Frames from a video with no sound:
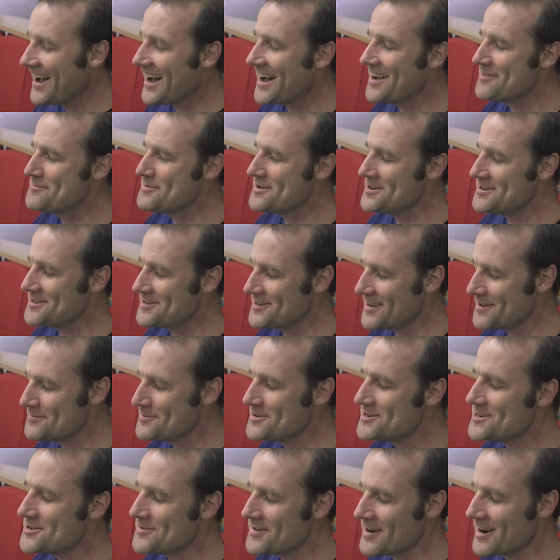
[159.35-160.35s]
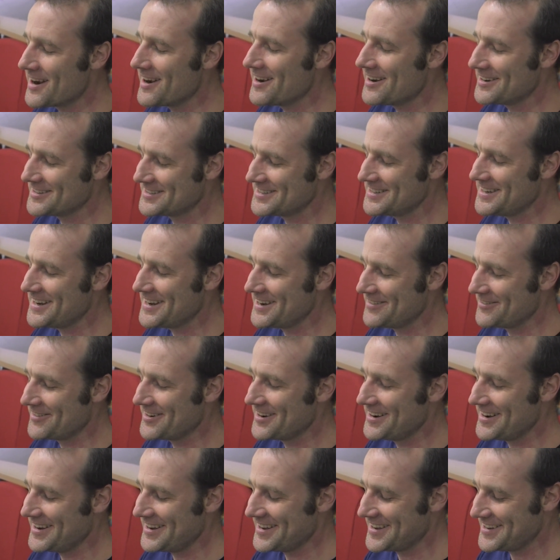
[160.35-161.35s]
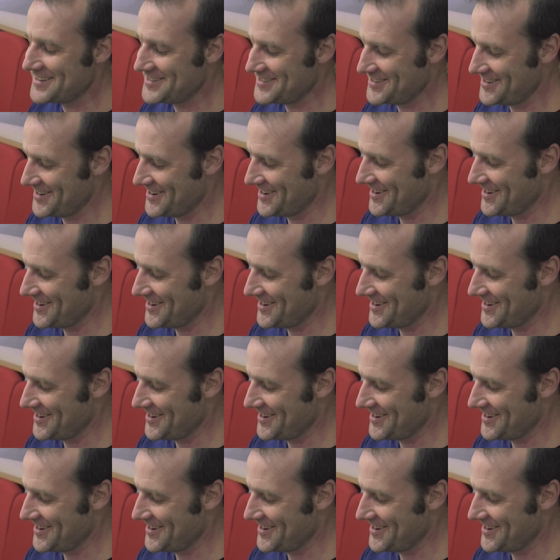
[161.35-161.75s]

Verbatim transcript: I've been I've been doing a lot today, Brady, as you